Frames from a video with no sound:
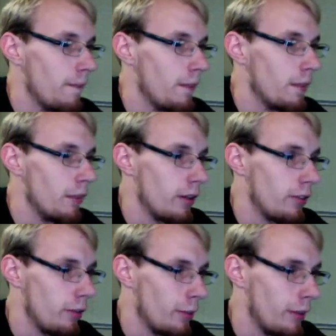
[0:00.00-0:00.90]
The
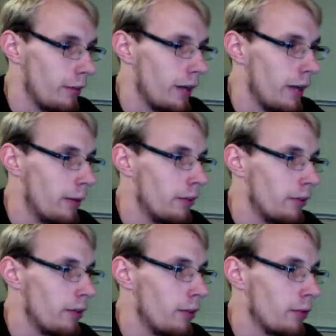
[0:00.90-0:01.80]
rest of the way around, there's
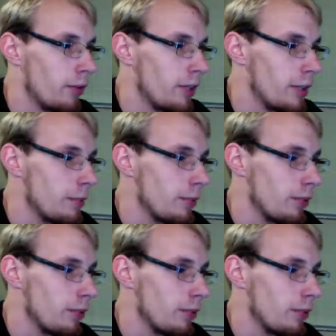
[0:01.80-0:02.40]
no seams,